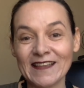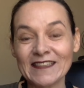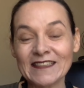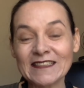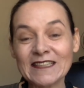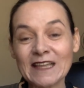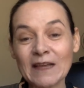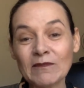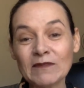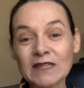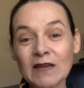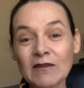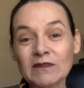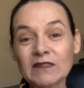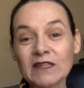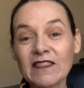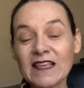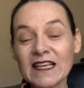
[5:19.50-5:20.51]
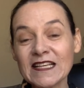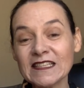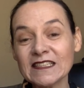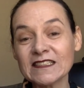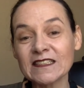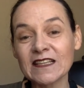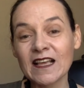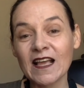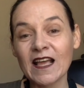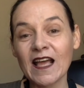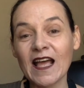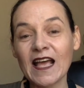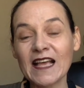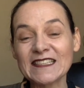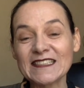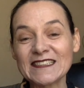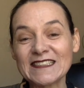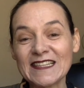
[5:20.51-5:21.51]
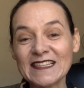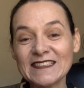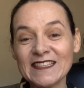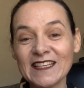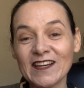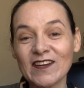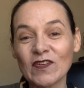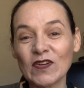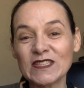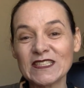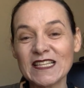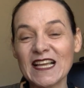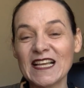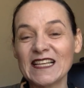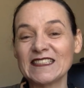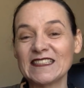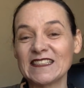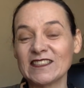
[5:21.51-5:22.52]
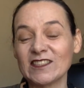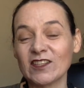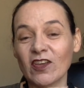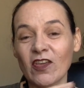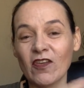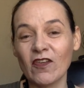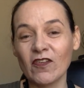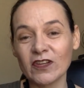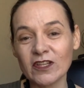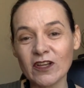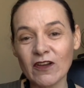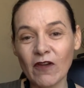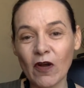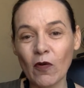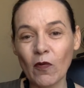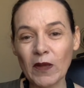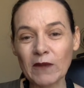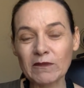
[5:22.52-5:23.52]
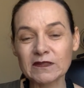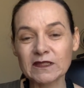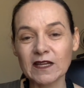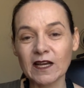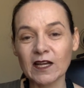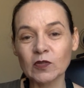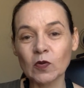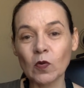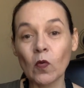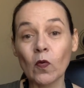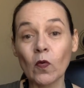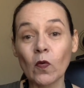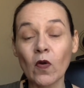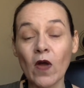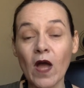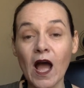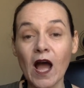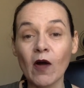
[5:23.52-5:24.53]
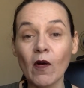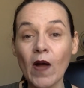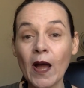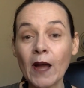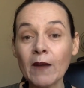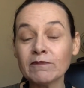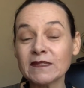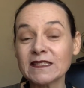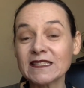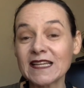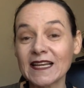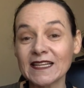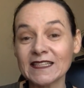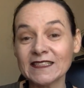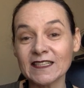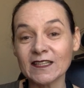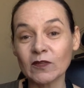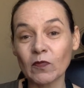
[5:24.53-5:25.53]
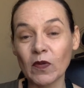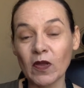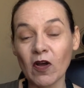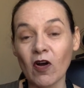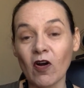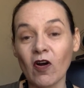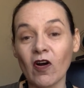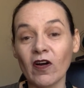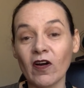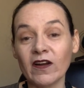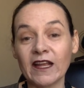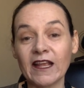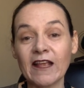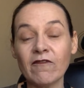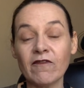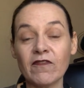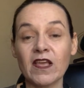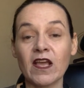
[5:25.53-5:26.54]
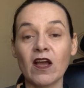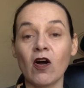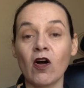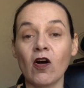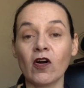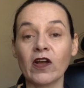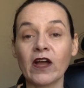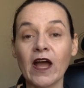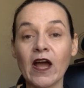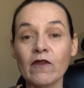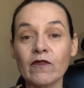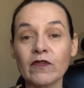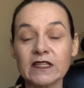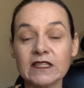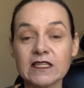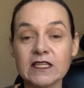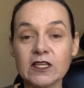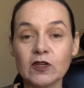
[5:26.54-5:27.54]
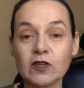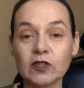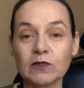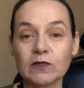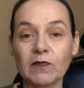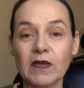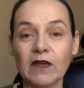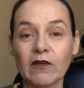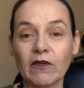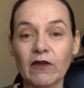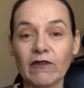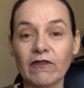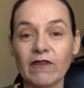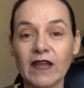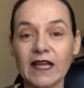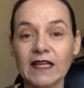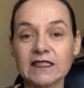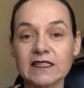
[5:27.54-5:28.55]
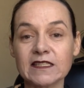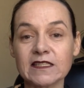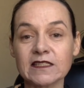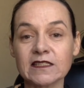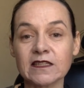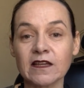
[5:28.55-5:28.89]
sometimes things as nitty gritty as the security of our website, or how updated we are, and if there are current news being reflected,